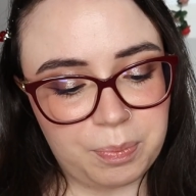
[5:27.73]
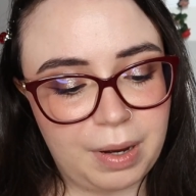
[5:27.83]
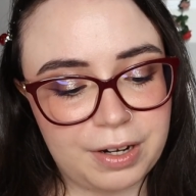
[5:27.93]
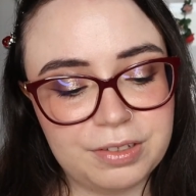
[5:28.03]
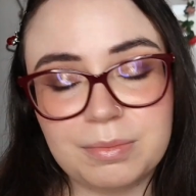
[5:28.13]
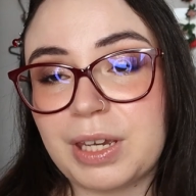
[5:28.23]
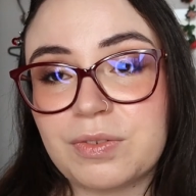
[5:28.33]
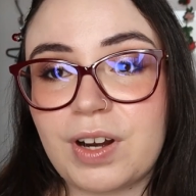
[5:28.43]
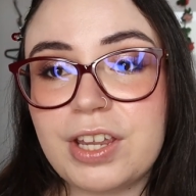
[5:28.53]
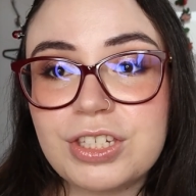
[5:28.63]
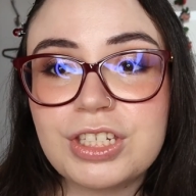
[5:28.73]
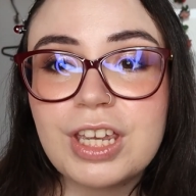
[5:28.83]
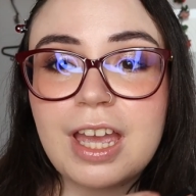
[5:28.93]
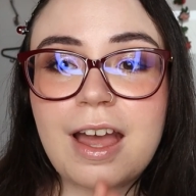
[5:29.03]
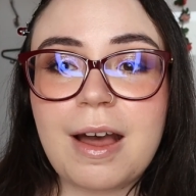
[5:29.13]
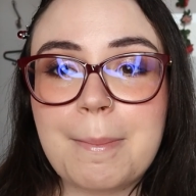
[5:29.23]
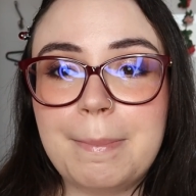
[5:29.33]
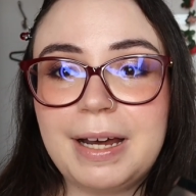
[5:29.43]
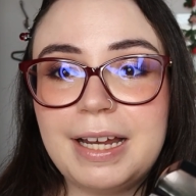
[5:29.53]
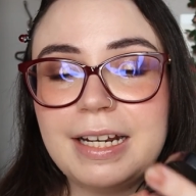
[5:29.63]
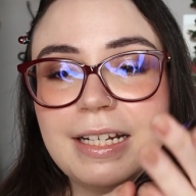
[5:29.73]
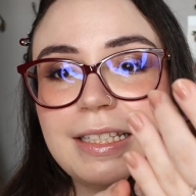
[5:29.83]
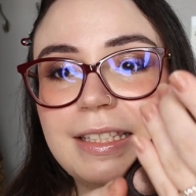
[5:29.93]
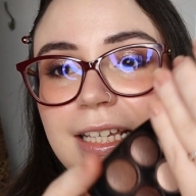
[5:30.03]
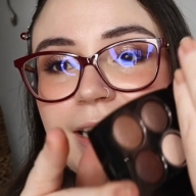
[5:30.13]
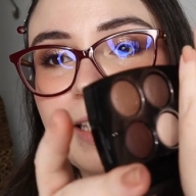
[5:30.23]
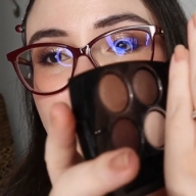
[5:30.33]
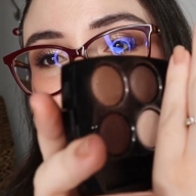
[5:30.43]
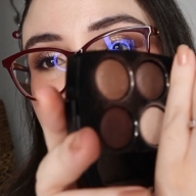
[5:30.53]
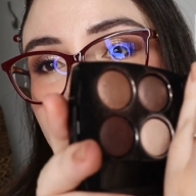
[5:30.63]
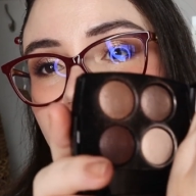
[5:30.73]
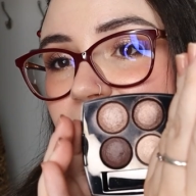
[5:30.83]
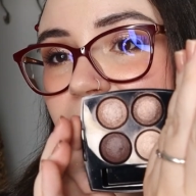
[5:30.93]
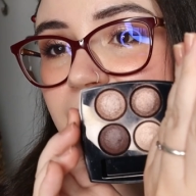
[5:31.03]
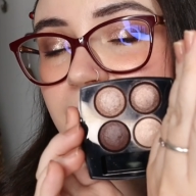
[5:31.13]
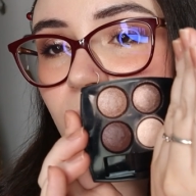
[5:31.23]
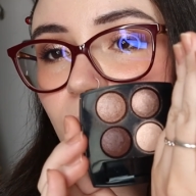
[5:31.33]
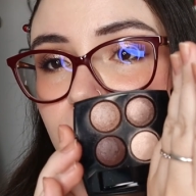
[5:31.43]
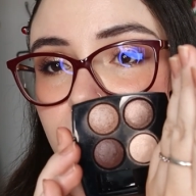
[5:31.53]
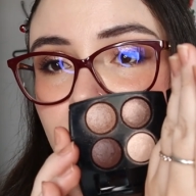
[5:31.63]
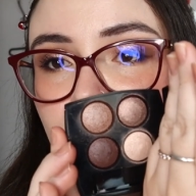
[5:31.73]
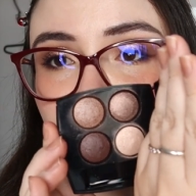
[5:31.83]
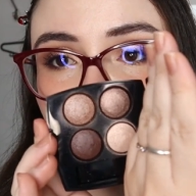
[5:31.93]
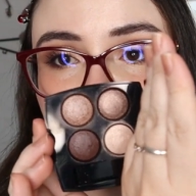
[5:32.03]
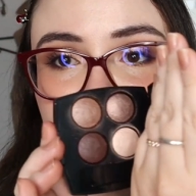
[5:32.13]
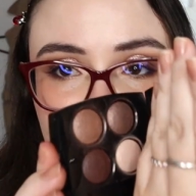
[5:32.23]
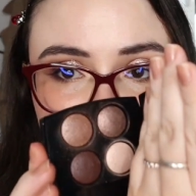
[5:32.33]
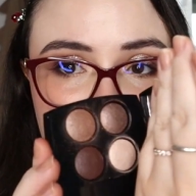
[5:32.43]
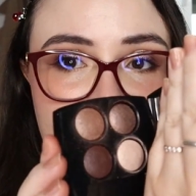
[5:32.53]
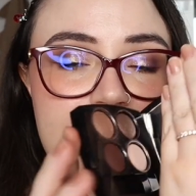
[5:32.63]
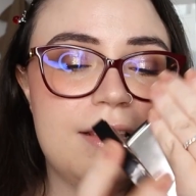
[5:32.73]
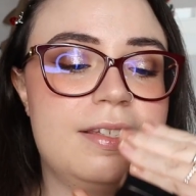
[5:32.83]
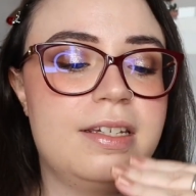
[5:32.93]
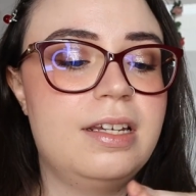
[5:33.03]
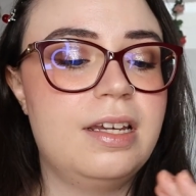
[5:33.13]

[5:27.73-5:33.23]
Pardon my French, but this is also a great